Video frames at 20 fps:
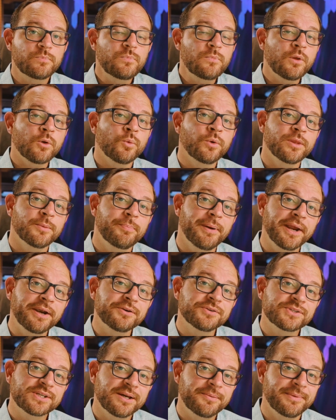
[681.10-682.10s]
when the
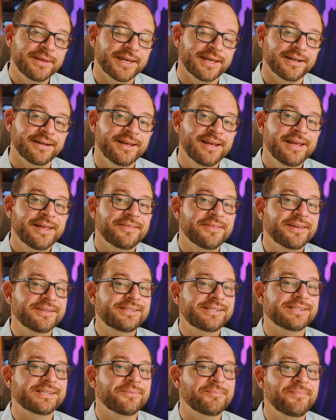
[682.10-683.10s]
bears come in. This
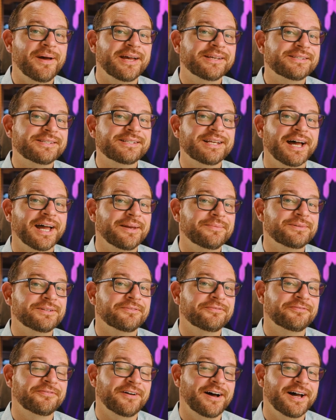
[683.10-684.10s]
is the best time to
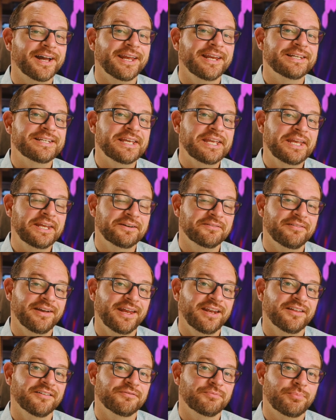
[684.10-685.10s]
find
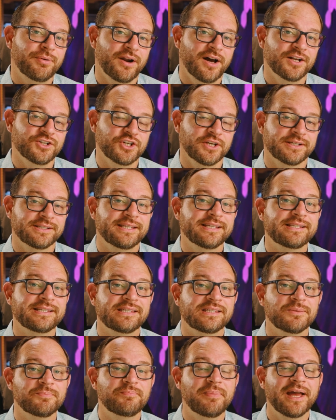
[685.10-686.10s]
innovative projects. This is
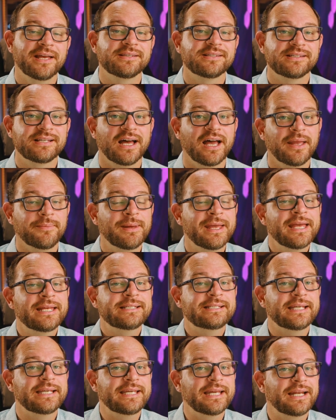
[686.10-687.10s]
the best time
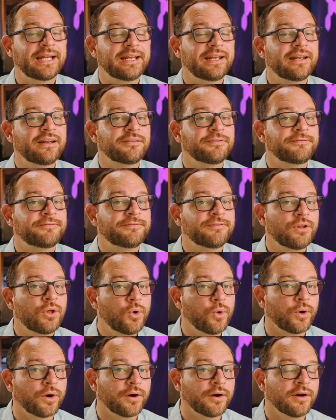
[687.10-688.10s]
to get in at a
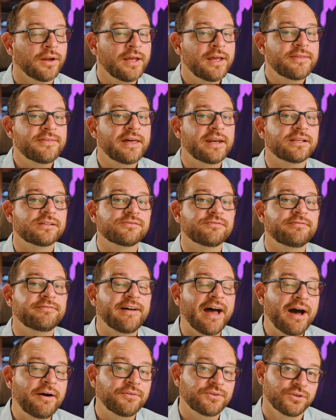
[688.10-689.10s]
floor that is
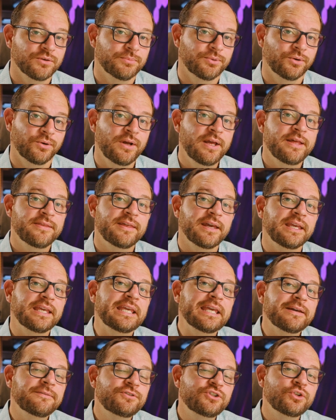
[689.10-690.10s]
valuable, that
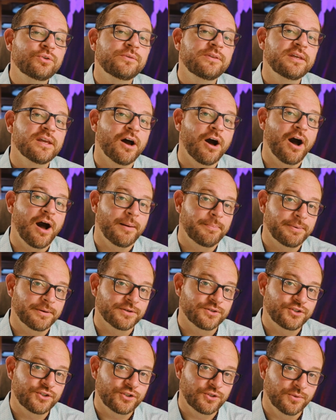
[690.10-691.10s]
gives you the
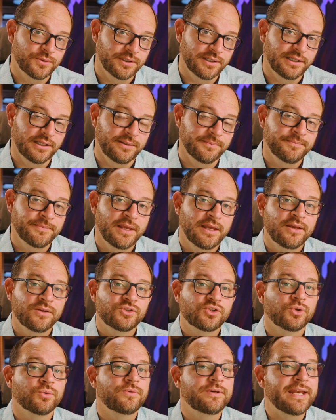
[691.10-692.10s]
opportunity.
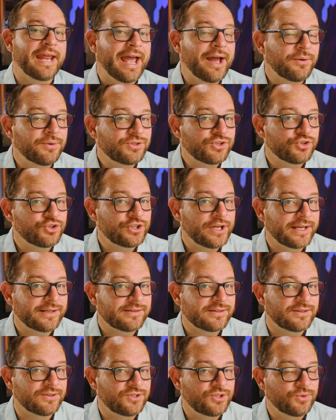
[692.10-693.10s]
So now is your
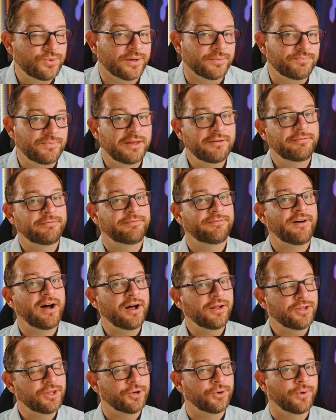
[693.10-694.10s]
chance to do it, and
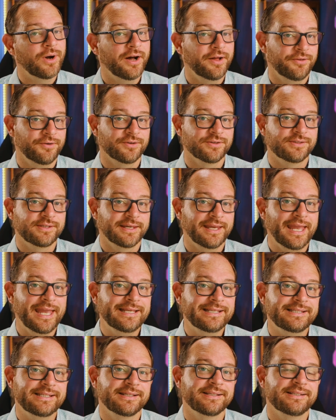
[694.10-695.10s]
follow others like
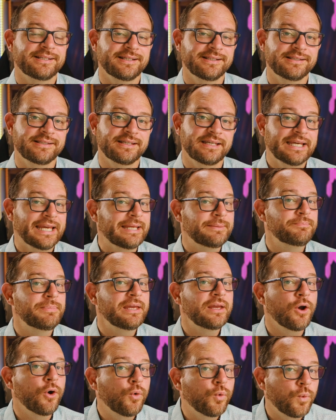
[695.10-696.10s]
A16Z and
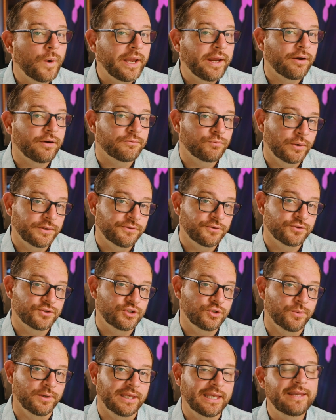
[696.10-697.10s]
be aware of what they're
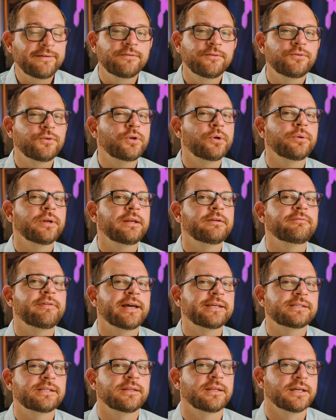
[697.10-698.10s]
doing. Even if you don't
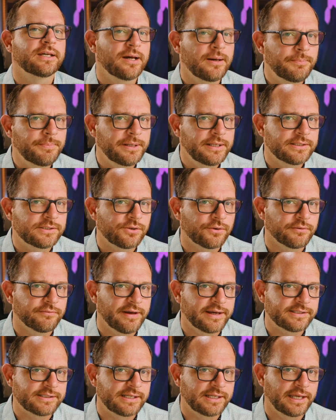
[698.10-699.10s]
invest in the companies they're
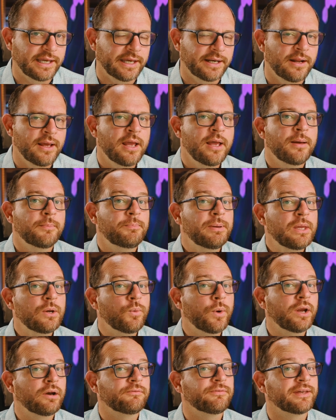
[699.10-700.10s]
investing in, be
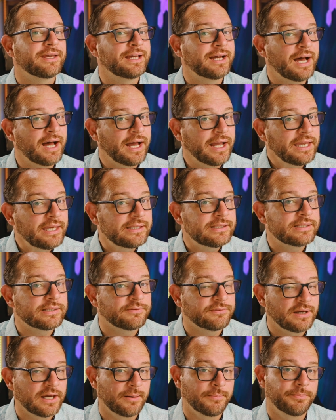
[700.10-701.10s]
aware of the kinds
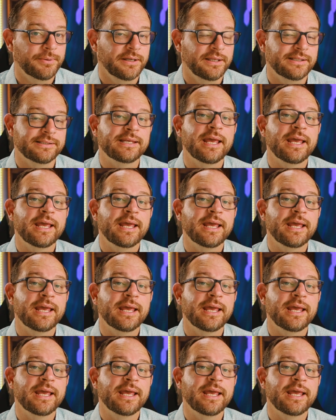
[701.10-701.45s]
of companies